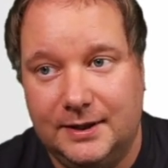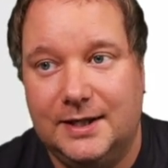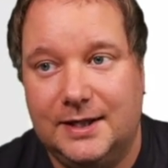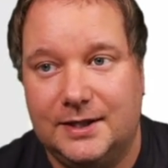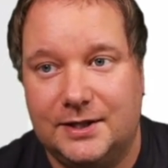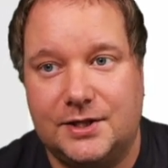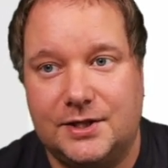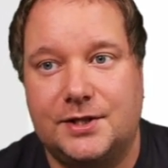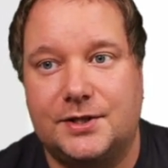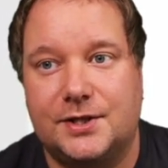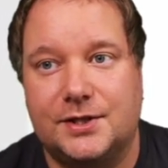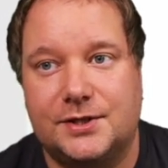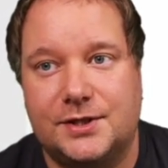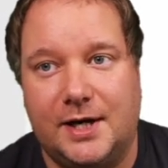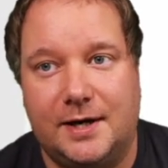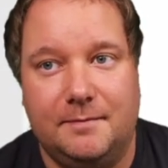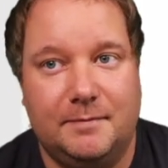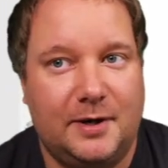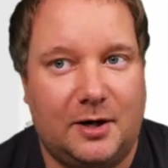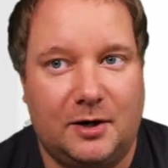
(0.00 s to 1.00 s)
Because it's the
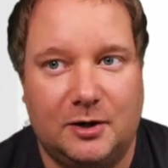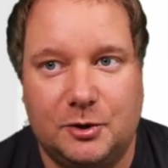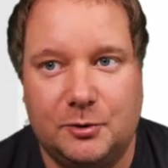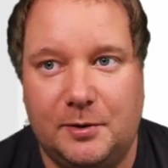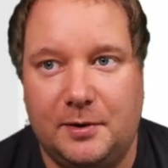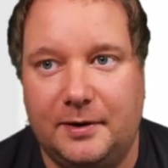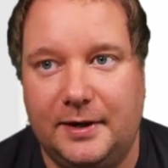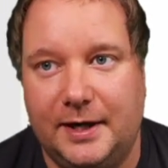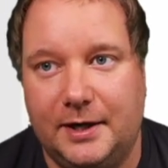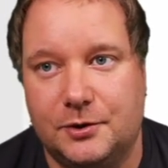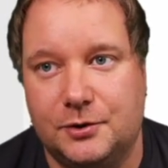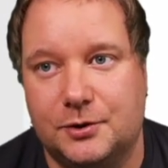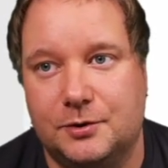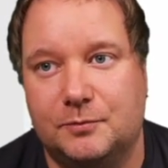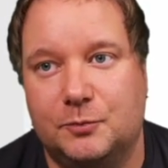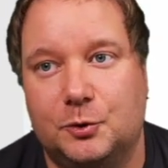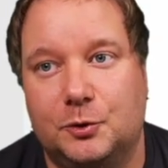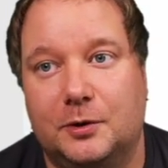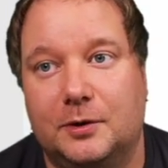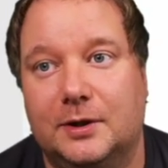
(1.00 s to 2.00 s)
same Power Query engine,
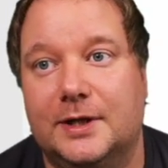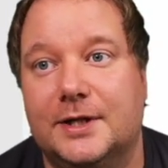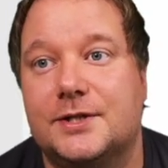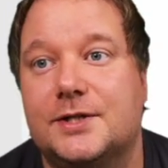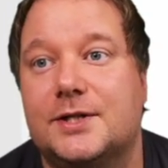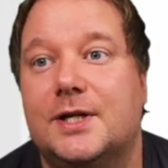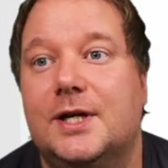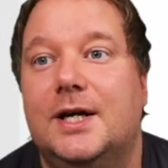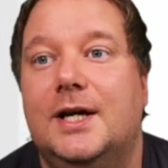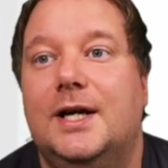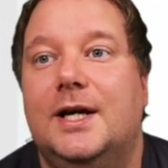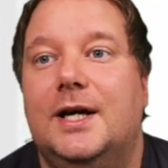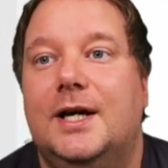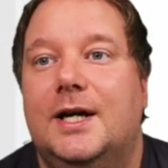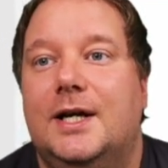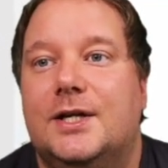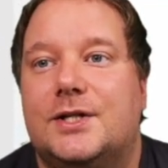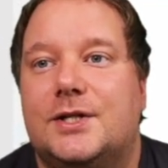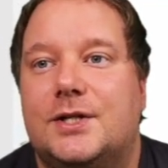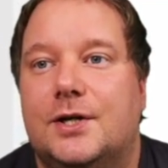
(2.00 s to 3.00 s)
more or less.
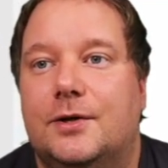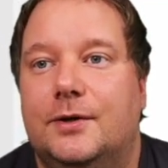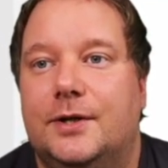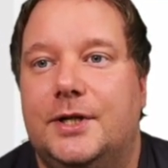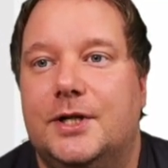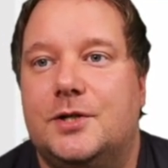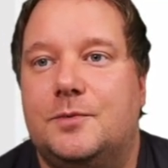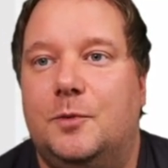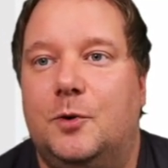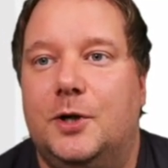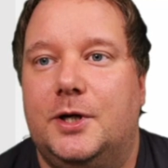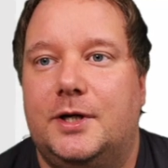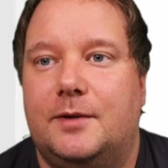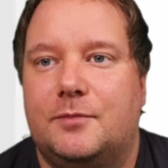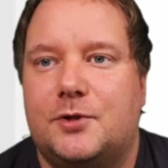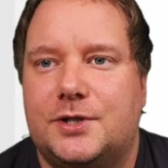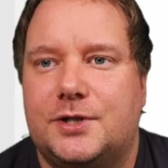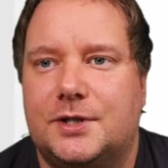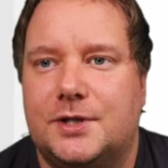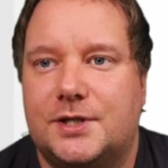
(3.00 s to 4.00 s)
So at this point, I'm
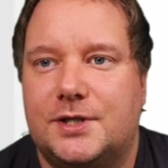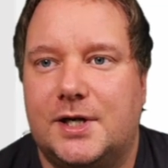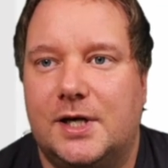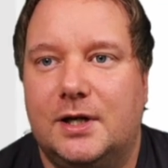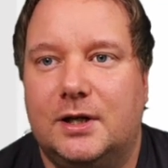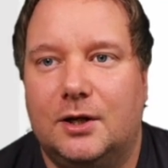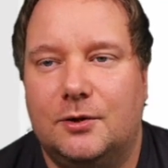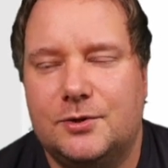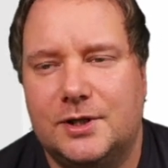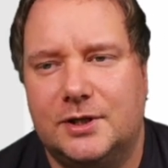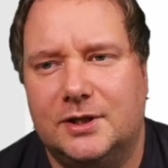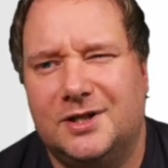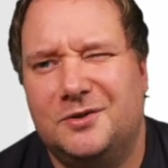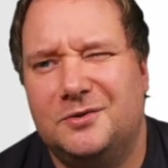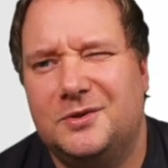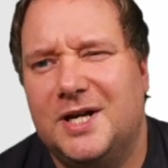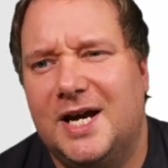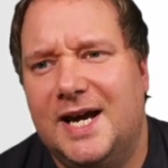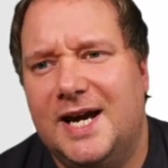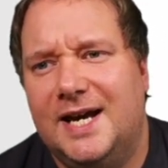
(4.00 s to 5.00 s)
just going to say close and
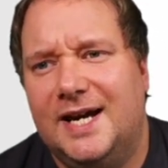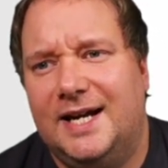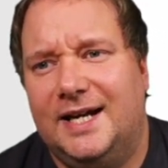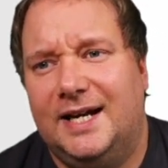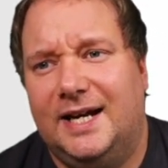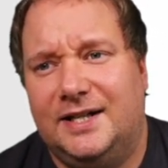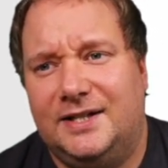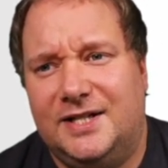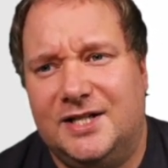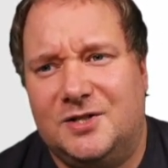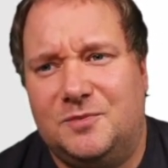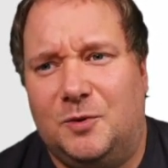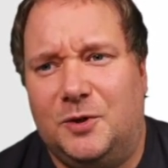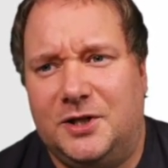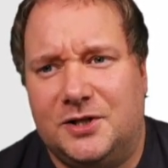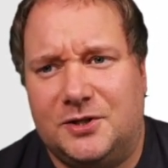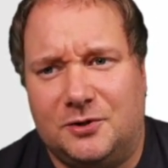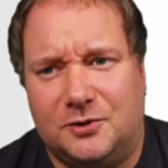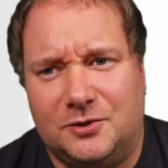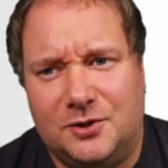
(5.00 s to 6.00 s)
load. At this point,
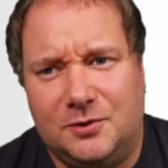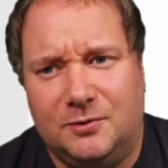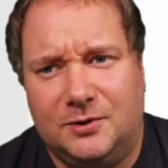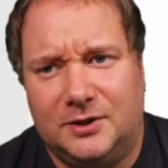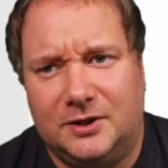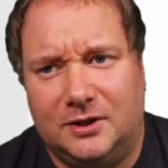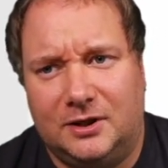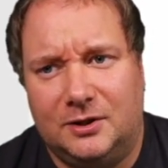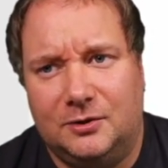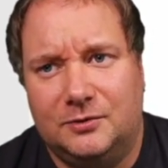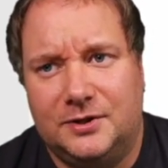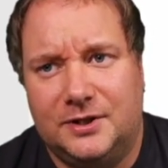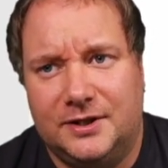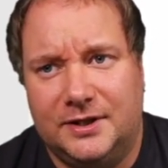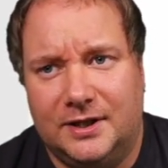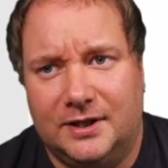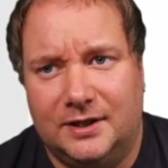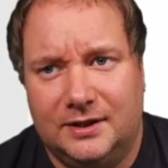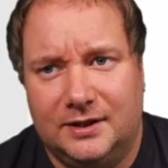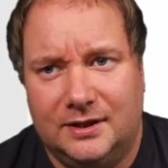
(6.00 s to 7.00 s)
it's also going to load
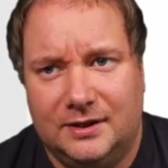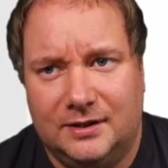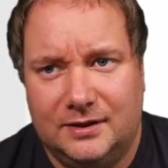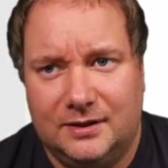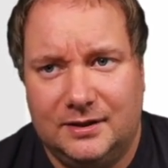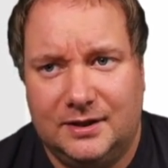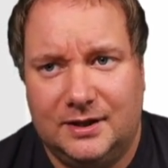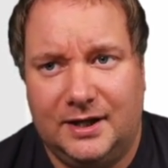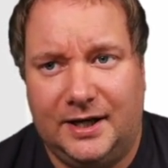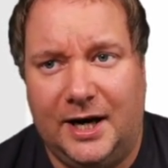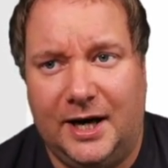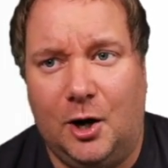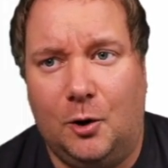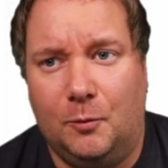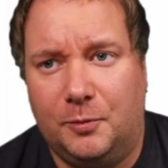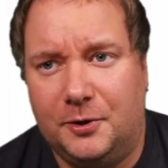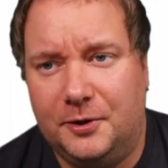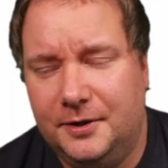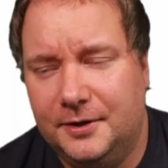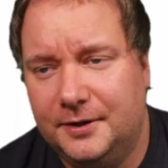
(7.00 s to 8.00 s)
the
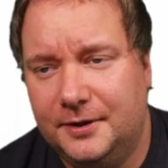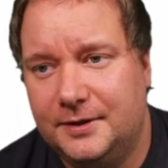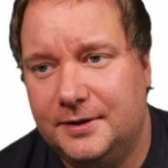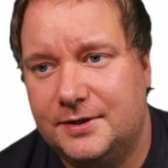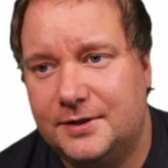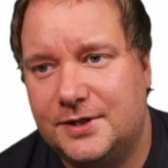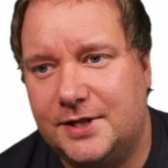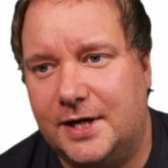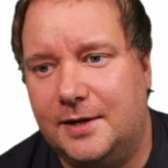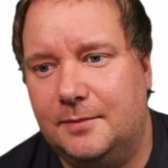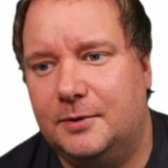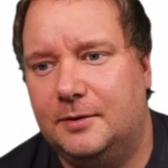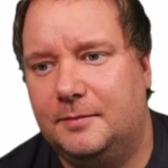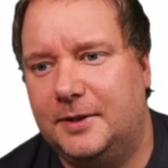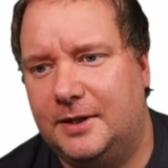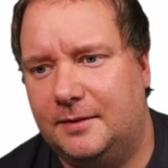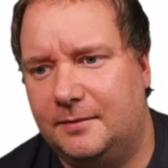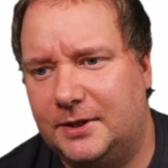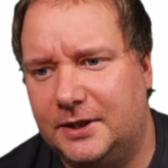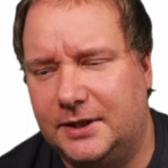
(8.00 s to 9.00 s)
helper table, but
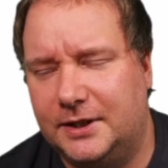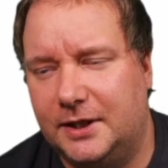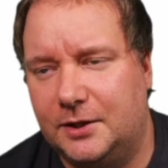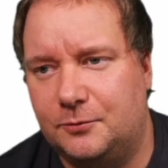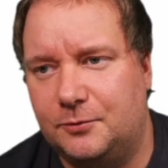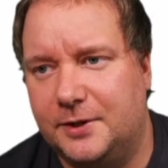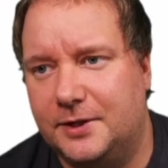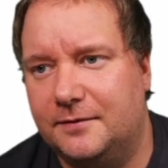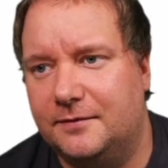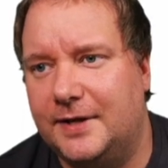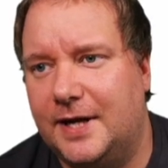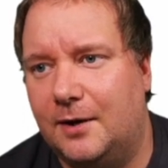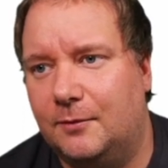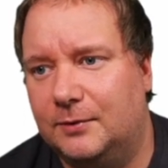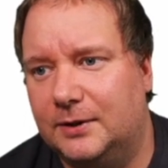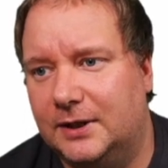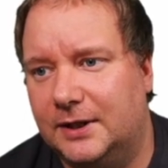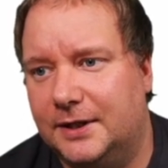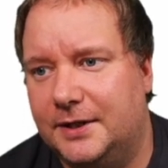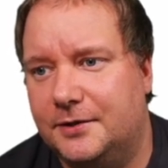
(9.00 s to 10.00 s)
I'm going to get rid of that
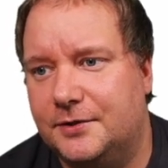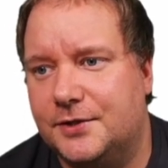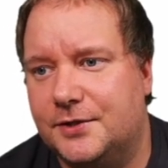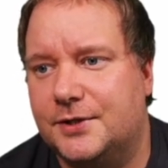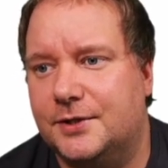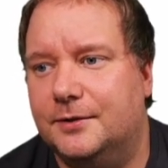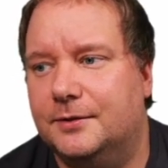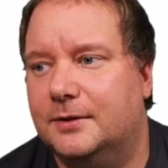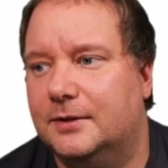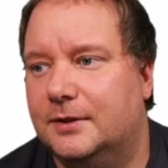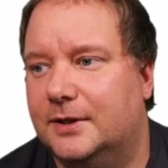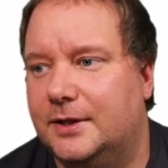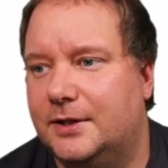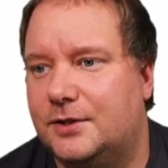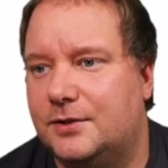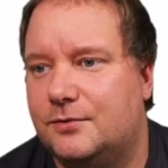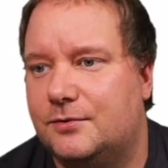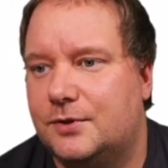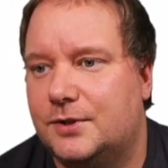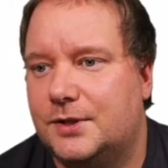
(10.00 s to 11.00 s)
one later. So
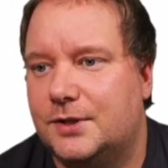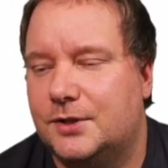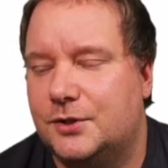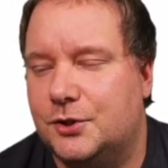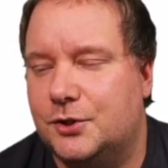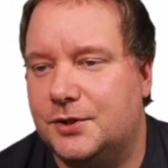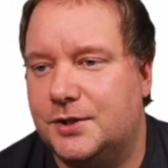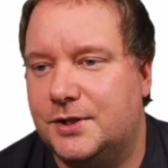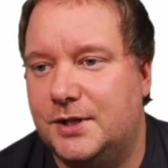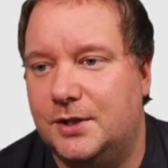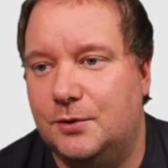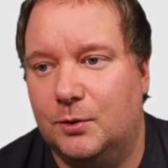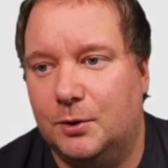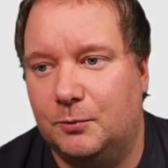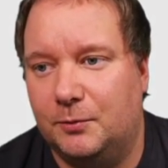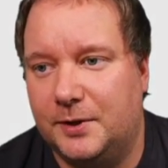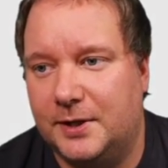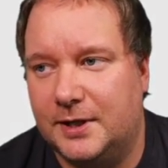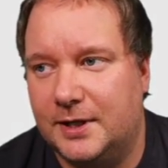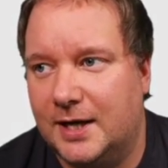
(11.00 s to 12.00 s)
let's just see what
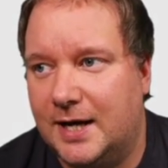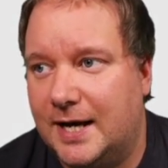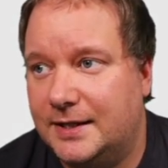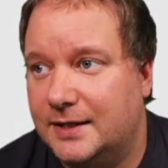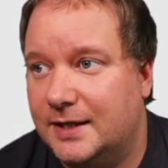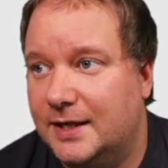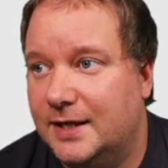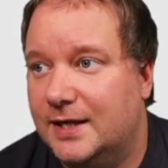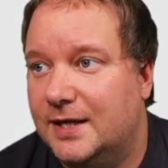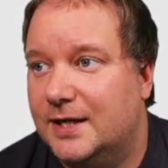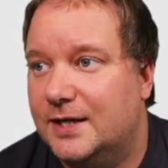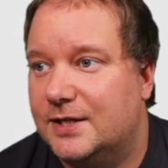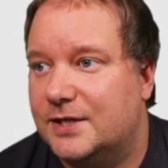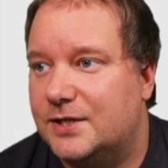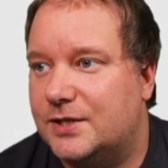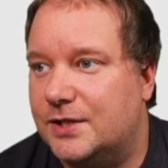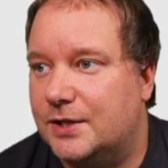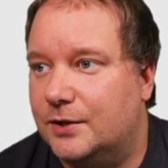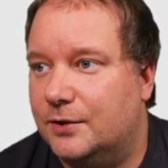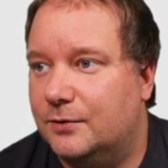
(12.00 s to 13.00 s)
we got.
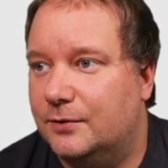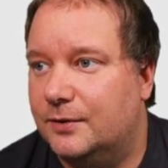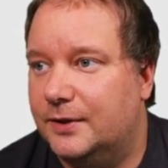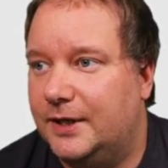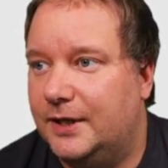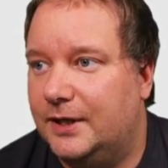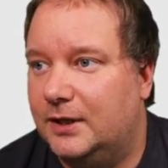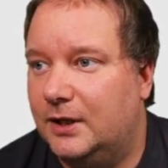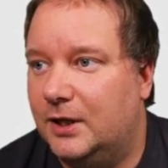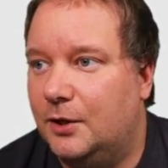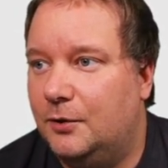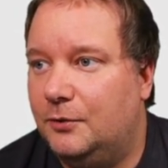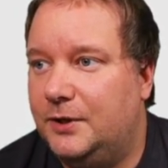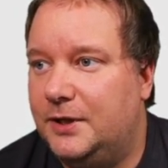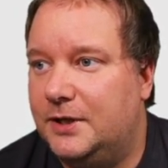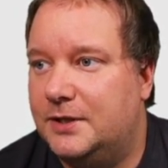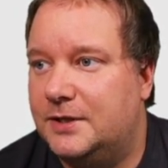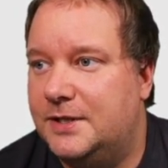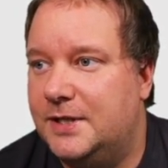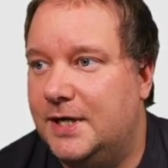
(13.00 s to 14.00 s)
So it
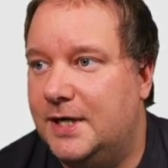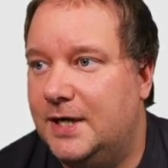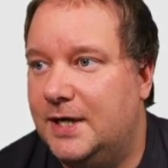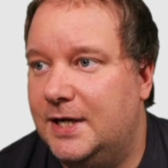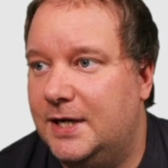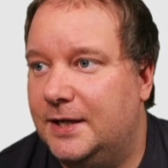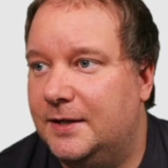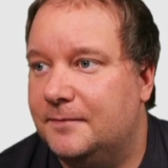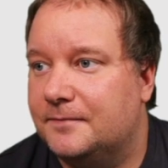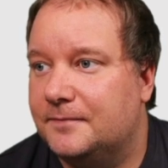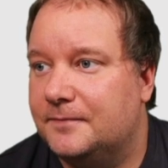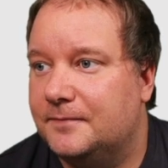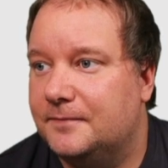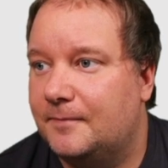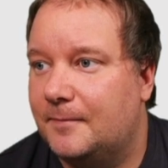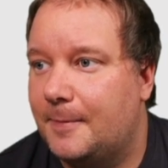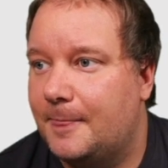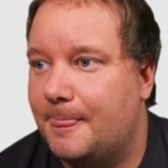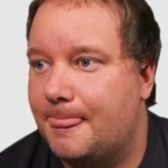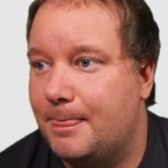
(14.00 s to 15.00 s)
loaded the,
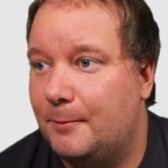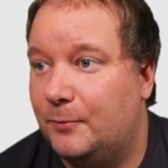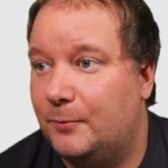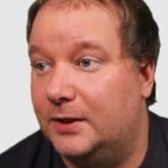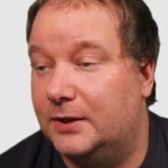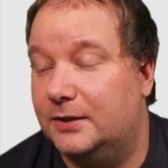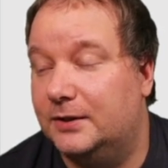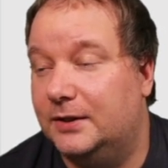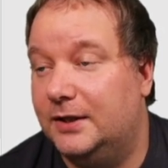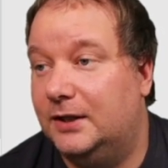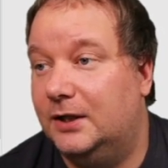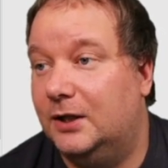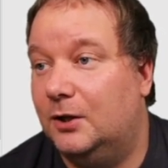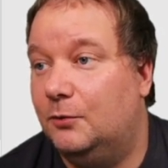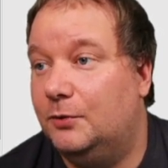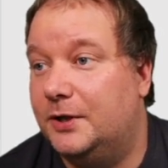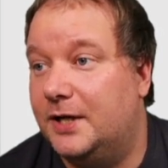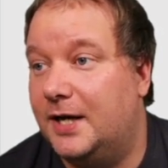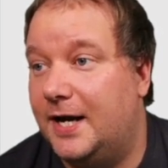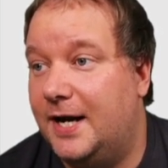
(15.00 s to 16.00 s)
well, it
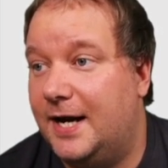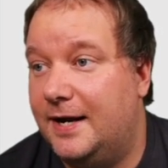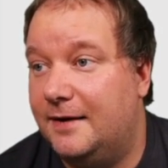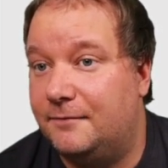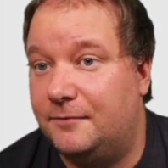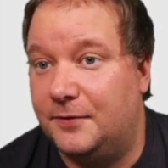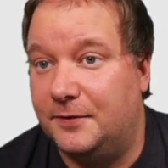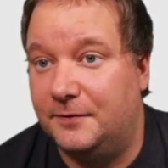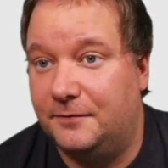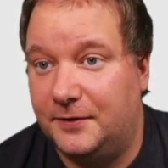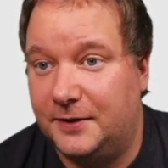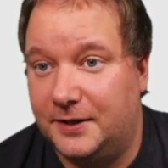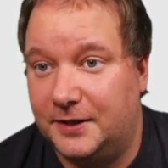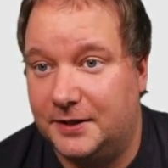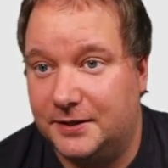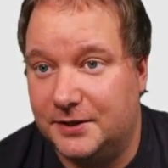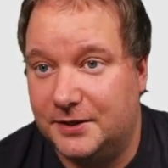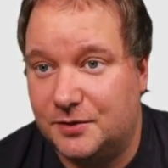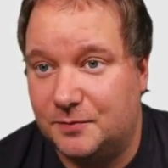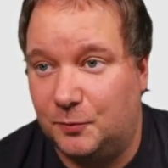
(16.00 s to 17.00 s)
loaded everything at
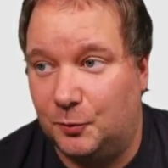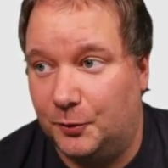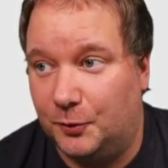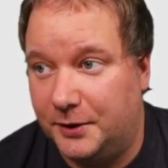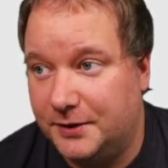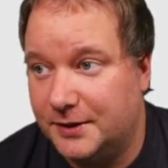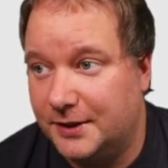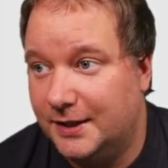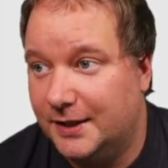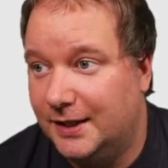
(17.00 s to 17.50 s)
this point.